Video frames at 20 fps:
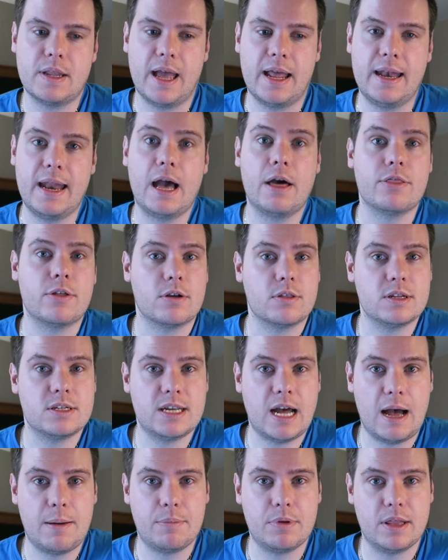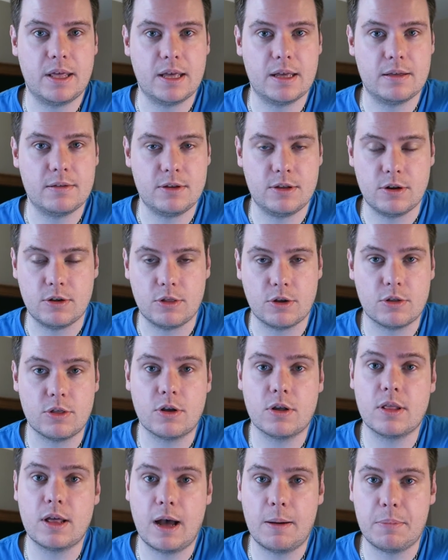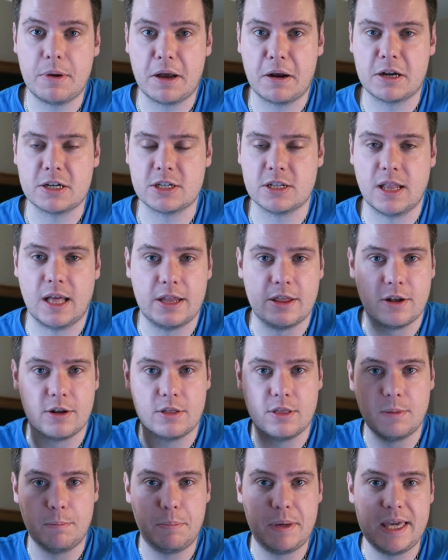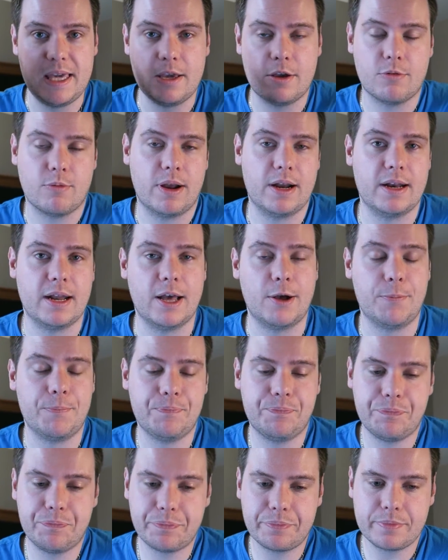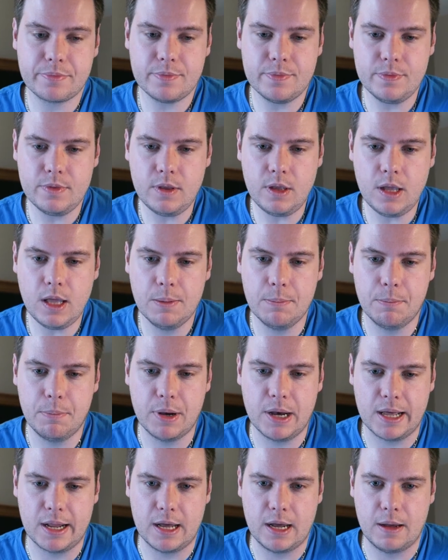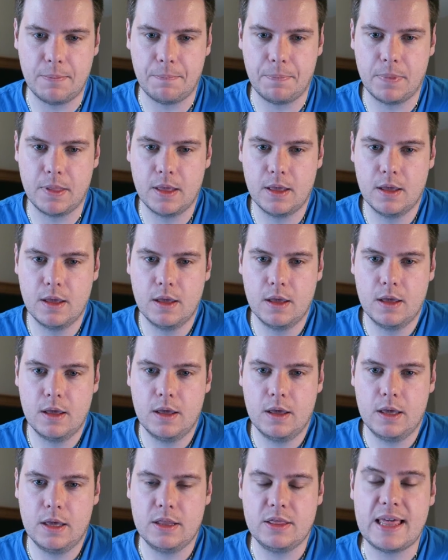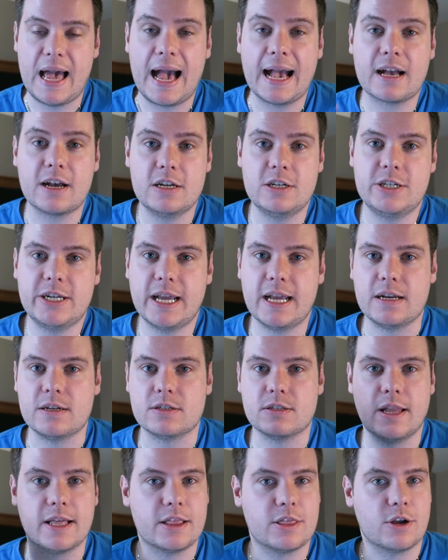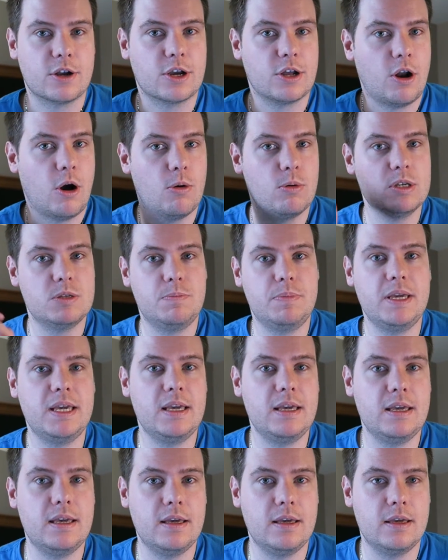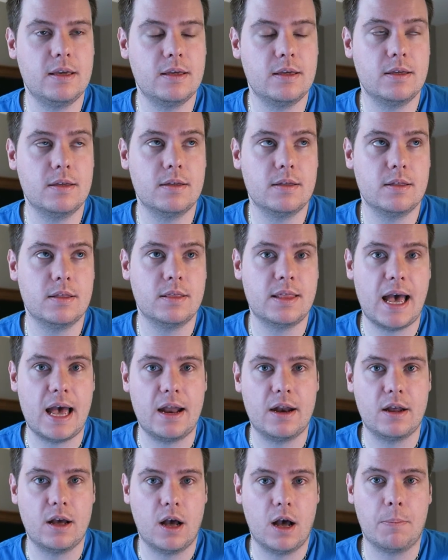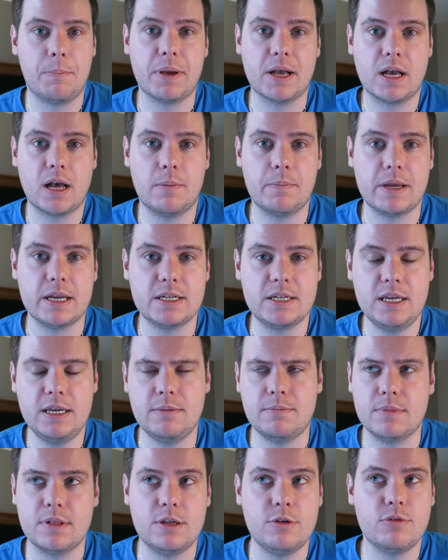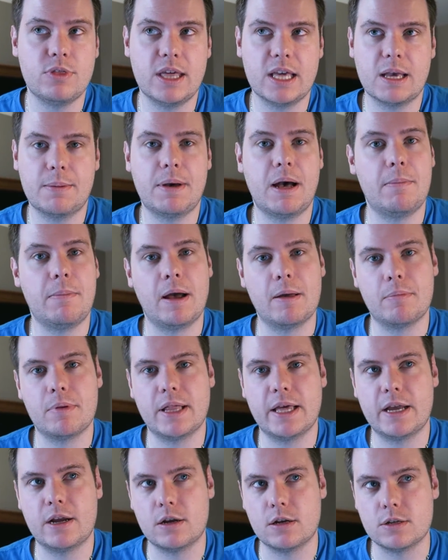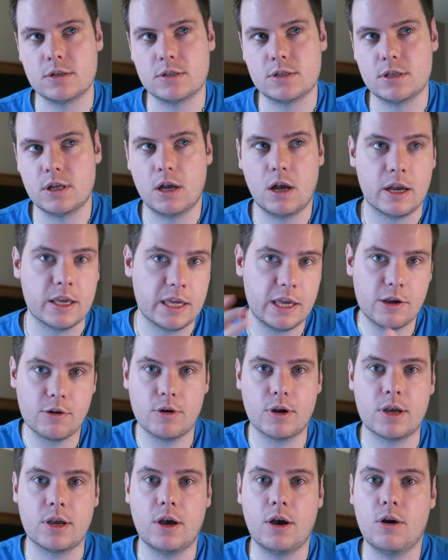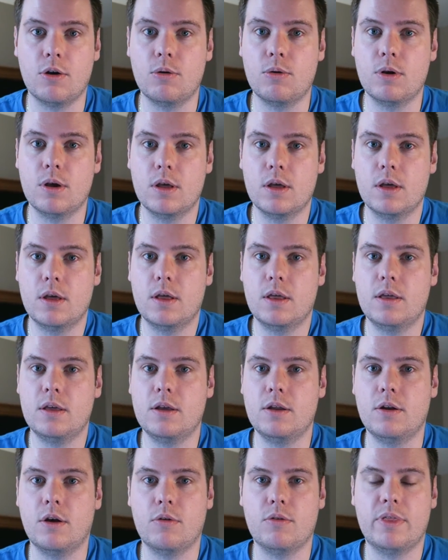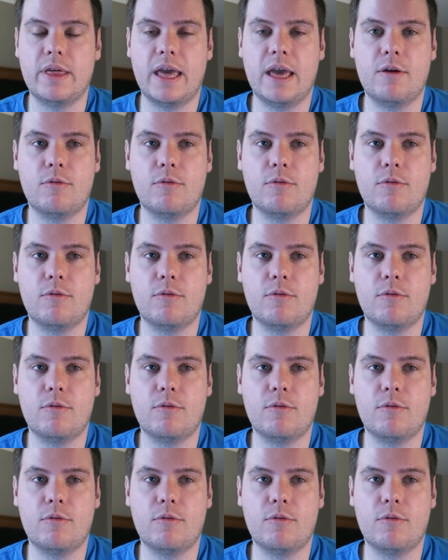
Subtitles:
And now they're the top of the, you know, they're the upper echelon, they're the peak right now. But that could change. Like, there could always be that up and coming team. You think about my players a year ago, you know,